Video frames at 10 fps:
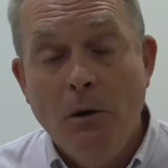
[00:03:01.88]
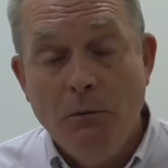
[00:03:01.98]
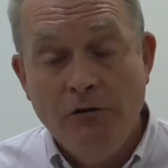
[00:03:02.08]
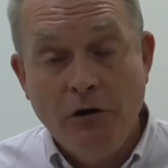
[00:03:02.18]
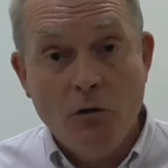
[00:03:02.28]
We
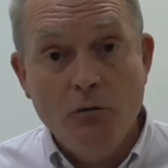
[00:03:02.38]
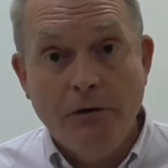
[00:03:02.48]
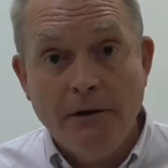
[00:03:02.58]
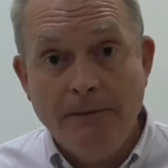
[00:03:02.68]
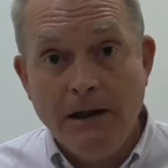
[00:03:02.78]
were
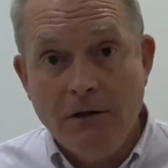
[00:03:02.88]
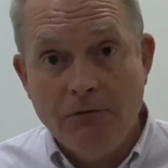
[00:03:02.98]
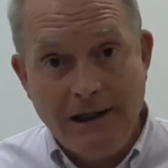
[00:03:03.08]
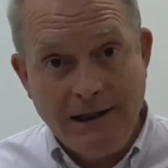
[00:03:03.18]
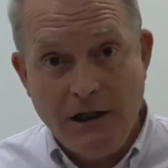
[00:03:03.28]
told that the
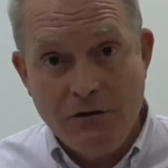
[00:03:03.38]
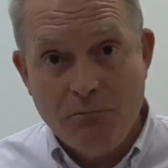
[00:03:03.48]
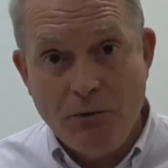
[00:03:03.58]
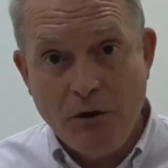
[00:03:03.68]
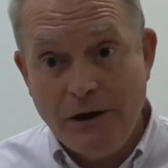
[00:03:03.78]

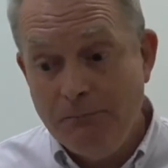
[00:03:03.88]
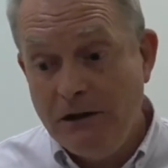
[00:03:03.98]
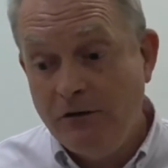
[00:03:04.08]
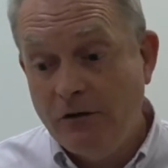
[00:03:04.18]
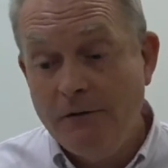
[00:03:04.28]
eradication program
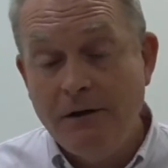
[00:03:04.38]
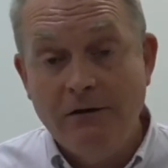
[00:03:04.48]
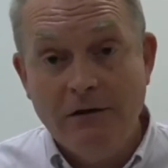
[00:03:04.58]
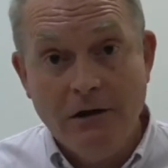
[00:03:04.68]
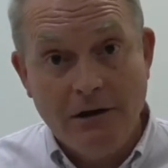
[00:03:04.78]
did
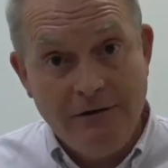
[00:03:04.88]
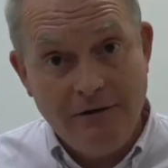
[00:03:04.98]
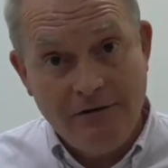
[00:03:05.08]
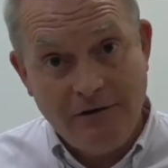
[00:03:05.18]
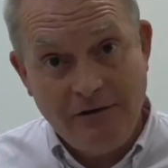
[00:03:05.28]
surveys in
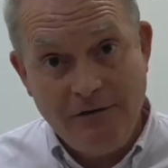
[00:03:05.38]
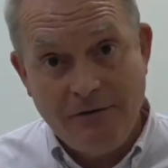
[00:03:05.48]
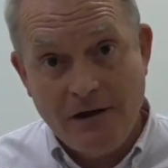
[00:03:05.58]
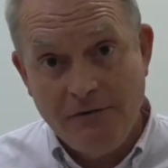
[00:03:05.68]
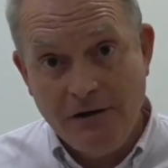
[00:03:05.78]

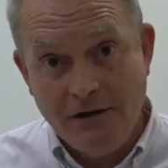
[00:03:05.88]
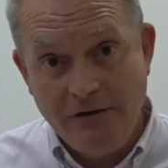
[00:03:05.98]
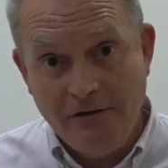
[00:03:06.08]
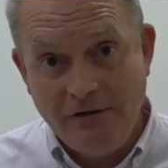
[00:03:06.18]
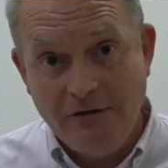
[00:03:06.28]
1965 and
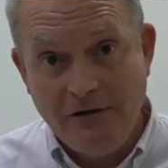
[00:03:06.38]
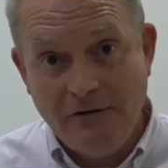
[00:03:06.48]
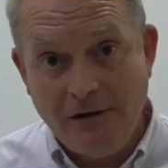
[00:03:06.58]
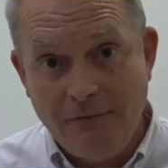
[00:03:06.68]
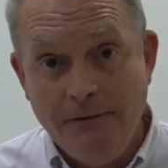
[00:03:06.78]

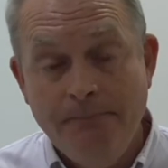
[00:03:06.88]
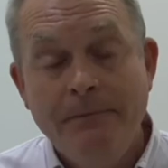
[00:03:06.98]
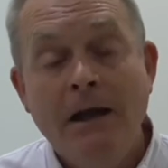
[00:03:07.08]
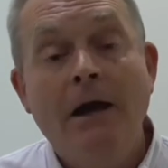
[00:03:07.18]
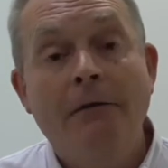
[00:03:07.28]
1967,
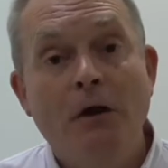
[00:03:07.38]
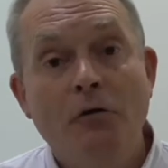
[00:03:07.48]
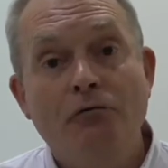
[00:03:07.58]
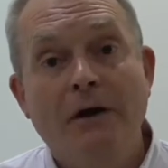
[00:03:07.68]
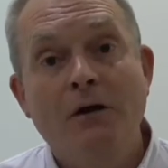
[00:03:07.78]
and
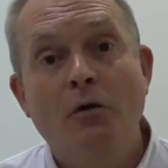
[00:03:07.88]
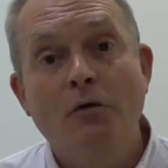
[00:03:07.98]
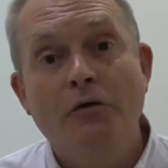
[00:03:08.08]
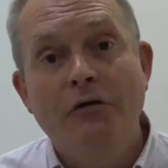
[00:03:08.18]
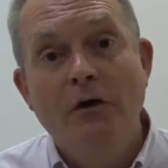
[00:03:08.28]
those
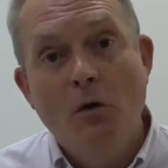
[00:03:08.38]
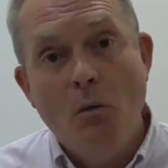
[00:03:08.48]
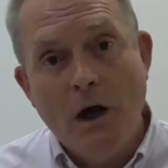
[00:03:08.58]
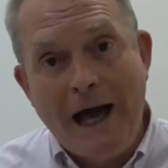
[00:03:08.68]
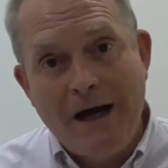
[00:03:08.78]
records
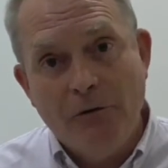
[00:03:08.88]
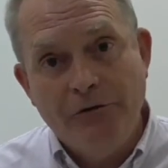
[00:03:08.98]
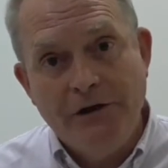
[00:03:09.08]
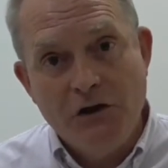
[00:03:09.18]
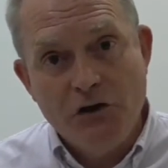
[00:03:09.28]
were
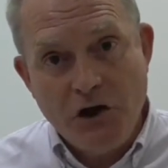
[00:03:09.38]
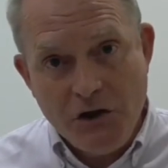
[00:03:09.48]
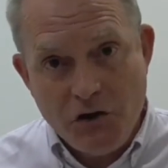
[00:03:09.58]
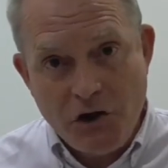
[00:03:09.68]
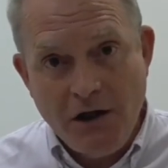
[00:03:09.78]
housed in
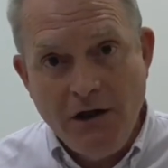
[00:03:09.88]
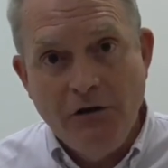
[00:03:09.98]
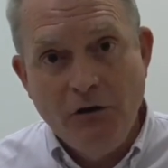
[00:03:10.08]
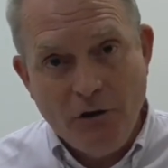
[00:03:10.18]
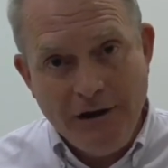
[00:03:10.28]
Jinja,
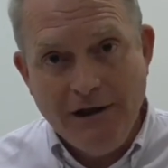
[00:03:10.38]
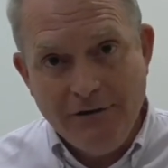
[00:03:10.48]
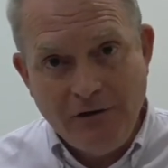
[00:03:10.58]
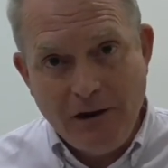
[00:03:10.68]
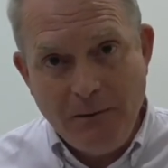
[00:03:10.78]
not in
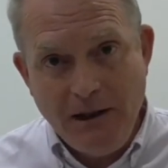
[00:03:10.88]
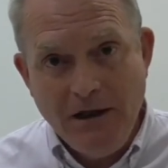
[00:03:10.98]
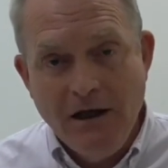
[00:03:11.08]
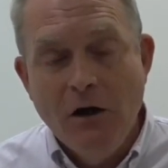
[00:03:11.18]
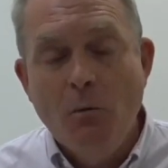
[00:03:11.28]

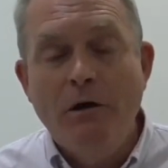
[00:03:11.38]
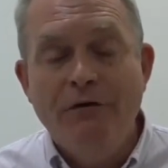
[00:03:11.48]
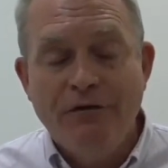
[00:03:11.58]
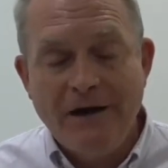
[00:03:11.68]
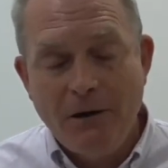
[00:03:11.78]
Entebbe. We
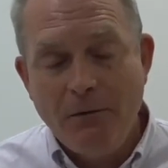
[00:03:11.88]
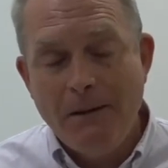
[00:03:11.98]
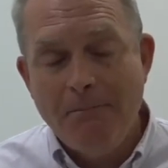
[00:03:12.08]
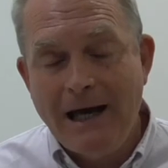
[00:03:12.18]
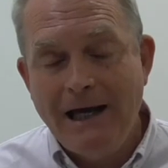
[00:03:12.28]
found
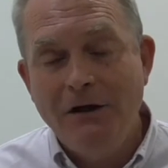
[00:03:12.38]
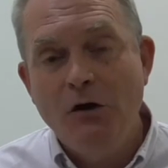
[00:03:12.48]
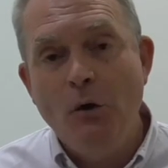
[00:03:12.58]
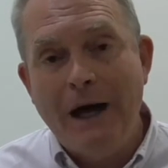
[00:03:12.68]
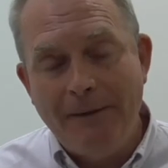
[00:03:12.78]
the man
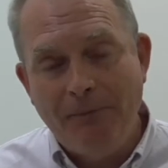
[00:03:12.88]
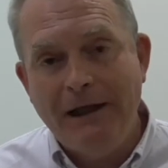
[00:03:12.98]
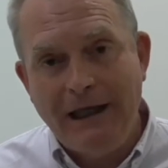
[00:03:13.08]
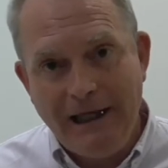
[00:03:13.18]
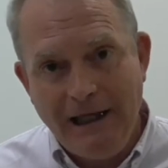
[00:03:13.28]
who had the
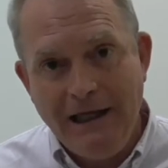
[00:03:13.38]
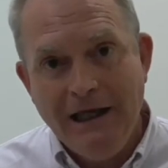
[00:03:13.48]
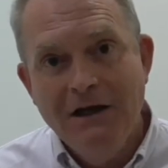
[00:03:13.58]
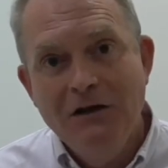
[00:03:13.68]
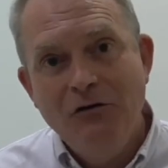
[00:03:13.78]
key
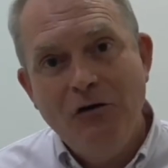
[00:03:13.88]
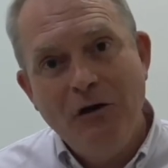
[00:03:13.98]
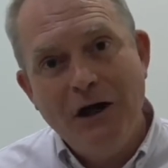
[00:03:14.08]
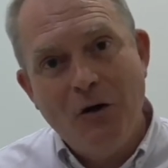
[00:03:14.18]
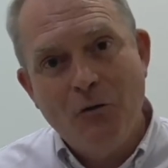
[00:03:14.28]
to
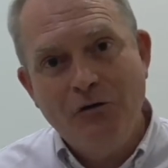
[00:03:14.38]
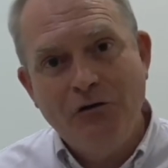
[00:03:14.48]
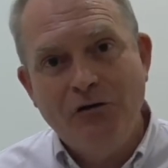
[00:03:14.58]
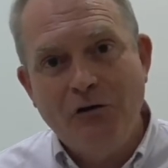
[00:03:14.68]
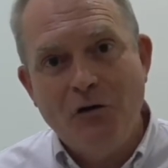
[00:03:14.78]
the old
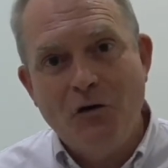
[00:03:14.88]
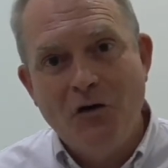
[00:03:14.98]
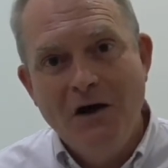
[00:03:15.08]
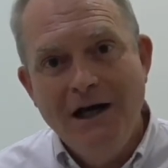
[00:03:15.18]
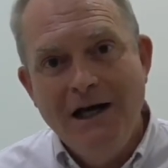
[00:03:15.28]

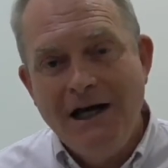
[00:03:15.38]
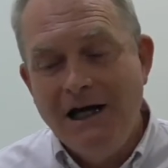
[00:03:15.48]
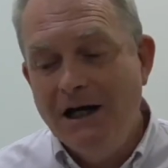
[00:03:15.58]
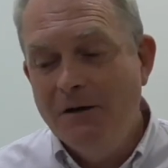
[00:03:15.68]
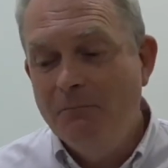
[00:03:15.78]
store
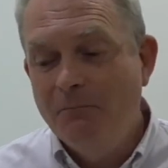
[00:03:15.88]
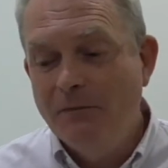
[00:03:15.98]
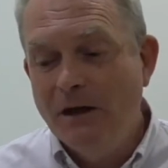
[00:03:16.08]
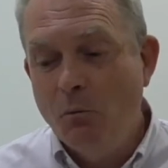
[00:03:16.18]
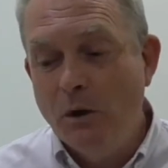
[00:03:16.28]

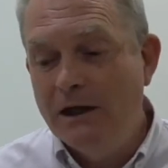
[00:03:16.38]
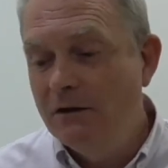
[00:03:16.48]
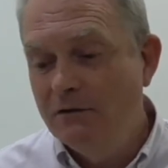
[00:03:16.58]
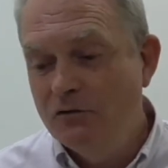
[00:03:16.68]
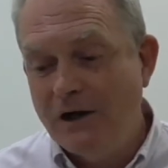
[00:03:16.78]
um,
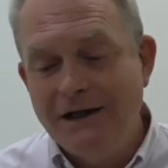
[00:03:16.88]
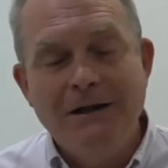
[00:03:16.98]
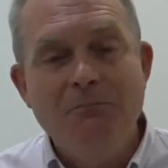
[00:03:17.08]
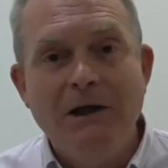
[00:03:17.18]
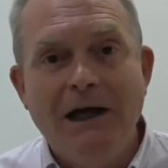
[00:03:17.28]
we tracked
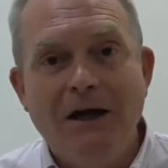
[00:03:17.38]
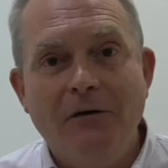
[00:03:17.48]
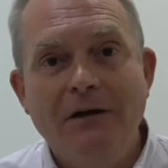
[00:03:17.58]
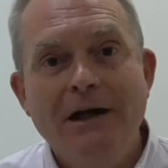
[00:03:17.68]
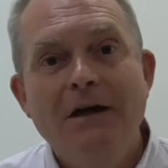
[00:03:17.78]
him
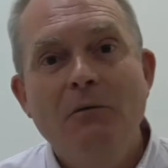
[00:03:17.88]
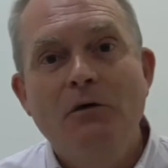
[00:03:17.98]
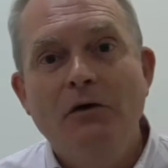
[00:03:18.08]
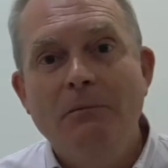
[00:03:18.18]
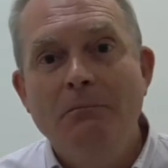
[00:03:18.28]
down.
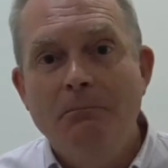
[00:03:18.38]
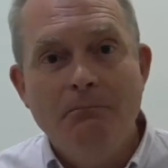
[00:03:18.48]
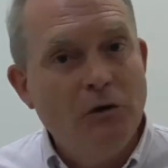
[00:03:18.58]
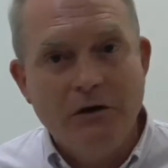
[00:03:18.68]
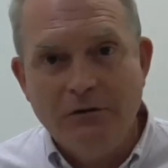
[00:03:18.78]
Took,
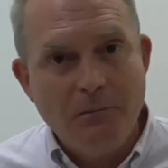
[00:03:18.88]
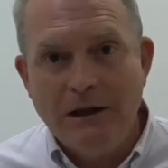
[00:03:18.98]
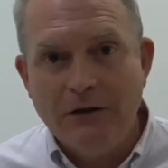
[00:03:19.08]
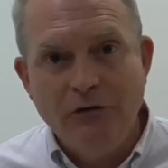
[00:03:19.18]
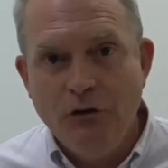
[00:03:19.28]
him, took us
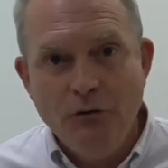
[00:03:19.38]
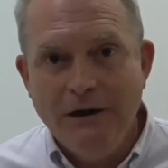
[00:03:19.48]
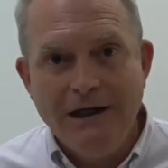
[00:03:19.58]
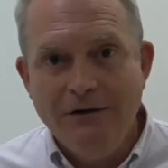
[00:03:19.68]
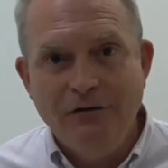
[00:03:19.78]
about two
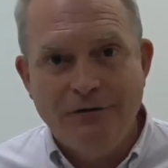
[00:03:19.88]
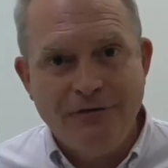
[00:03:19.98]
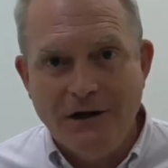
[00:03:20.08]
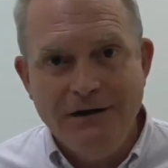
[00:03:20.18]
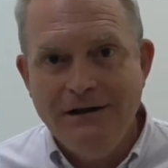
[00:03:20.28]
days to
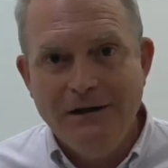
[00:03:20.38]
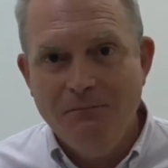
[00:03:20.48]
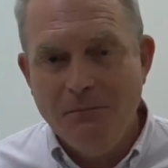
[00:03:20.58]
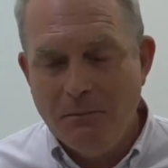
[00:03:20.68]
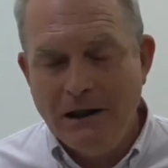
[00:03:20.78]
find
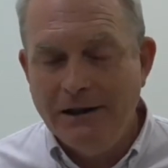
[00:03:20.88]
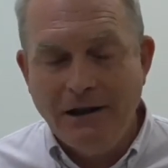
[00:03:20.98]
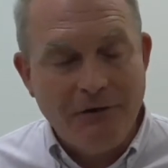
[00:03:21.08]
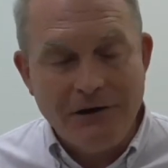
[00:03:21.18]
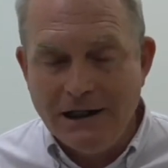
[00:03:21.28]
him, about
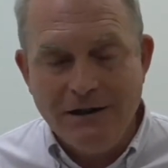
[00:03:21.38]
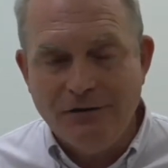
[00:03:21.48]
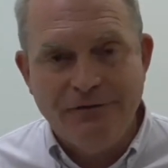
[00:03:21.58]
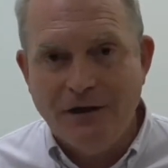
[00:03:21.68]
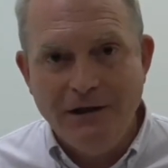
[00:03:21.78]
another day
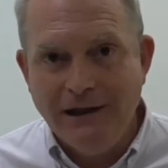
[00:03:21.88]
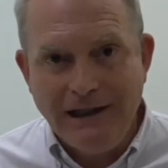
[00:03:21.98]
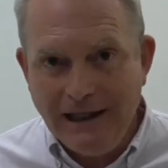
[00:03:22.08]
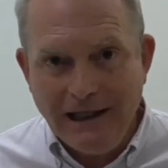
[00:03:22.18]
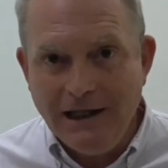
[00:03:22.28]
to find the
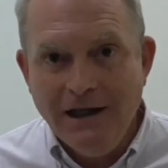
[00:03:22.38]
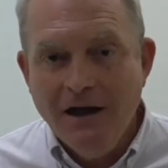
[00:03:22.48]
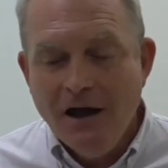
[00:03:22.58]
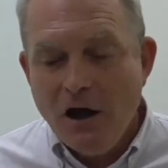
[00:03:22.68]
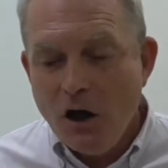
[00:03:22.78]
key,
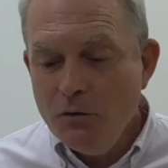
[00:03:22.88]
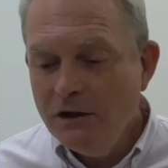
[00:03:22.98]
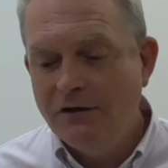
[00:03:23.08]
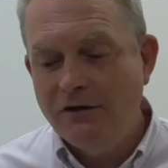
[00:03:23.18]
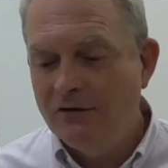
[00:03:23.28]

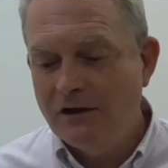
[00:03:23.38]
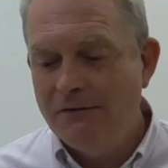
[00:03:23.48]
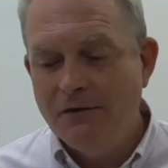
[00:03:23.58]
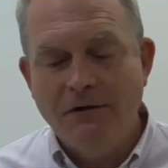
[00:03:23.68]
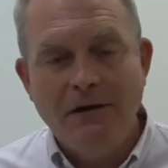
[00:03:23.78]
only to
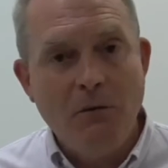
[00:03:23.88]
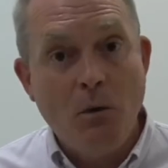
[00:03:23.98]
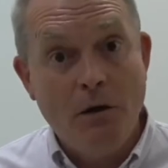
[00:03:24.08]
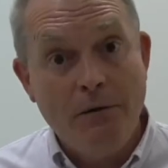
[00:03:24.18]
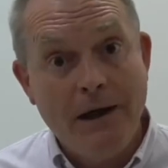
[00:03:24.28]
discover that they
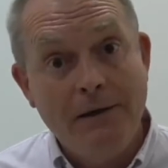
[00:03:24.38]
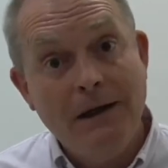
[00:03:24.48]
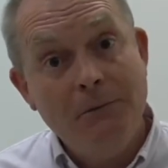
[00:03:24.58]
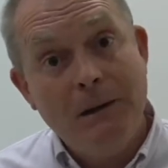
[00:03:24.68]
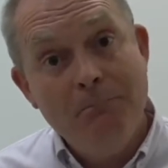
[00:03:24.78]
weren't there and
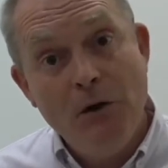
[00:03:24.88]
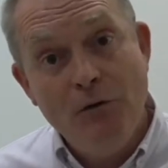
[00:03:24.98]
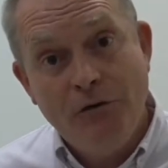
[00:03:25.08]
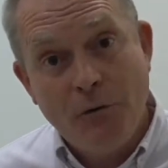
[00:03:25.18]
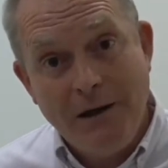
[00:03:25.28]
they'd been
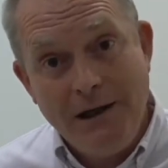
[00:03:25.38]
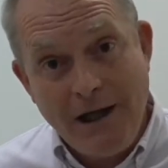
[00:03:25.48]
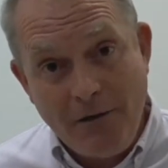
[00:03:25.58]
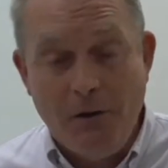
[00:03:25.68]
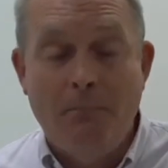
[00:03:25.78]
moved to
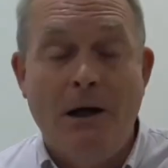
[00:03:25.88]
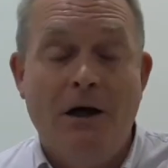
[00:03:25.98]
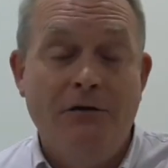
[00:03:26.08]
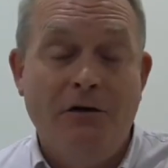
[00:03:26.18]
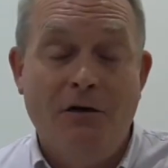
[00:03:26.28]
another
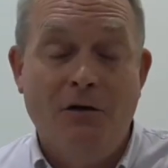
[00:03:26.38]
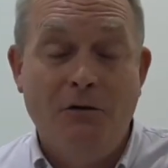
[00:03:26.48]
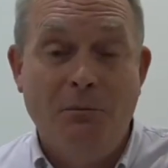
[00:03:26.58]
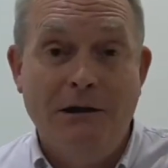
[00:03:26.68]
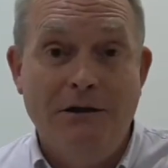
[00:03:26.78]
part of the
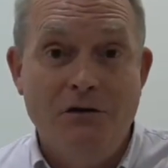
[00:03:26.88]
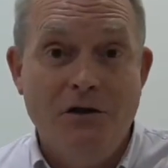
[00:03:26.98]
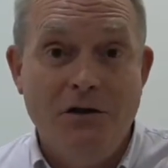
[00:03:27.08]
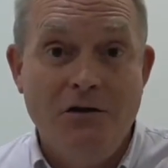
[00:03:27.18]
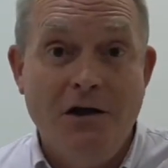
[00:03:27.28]
hospital in
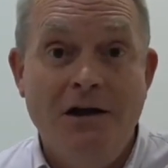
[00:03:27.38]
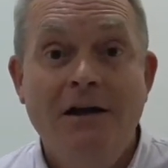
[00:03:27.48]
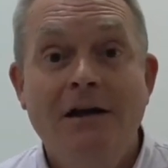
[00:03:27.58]
Jinja.